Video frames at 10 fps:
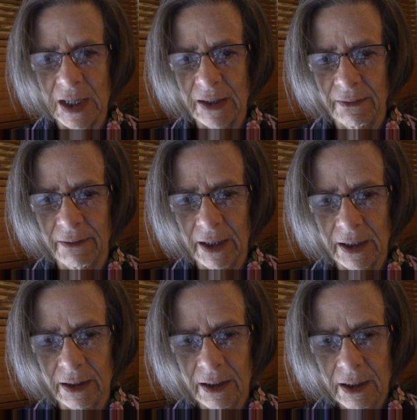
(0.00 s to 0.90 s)
And
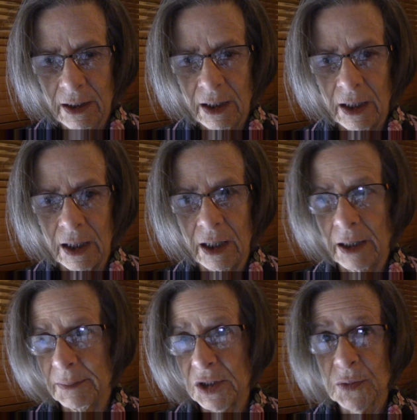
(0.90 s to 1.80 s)
then
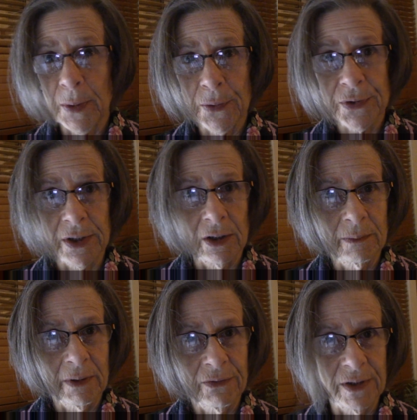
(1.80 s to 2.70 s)
it's posted
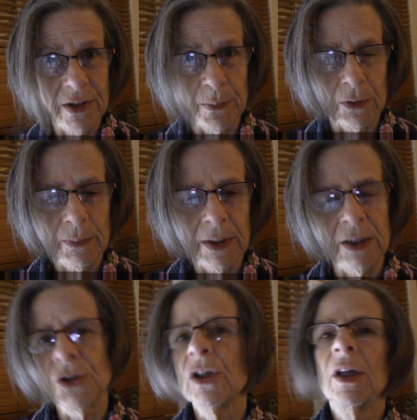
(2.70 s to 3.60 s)
on my Facebook
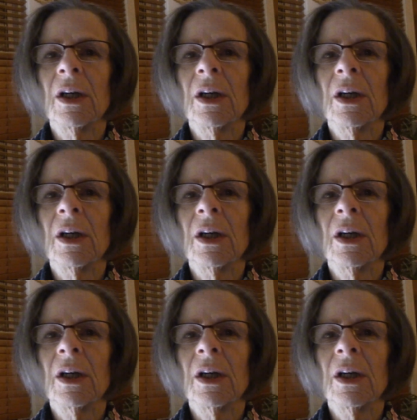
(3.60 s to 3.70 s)
page.